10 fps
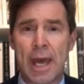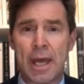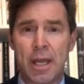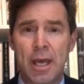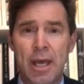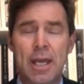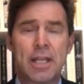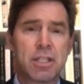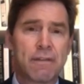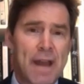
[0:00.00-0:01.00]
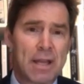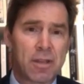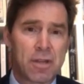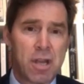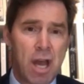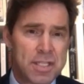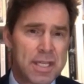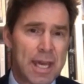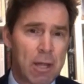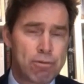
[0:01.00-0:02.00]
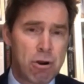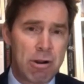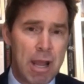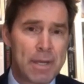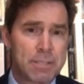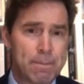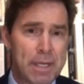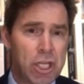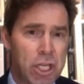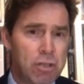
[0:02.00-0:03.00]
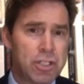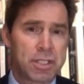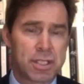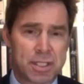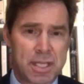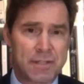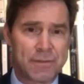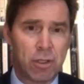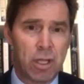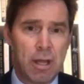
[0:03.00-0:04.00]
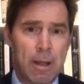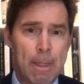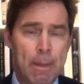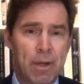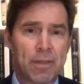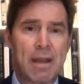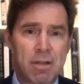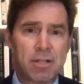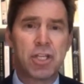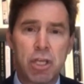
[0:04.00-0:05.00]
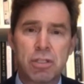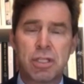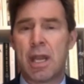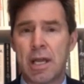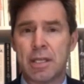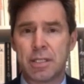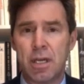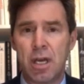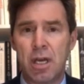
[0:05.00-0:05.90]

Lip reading: at, it's the fact that the Nightingale programme has been hugely successful, but they're underutilised.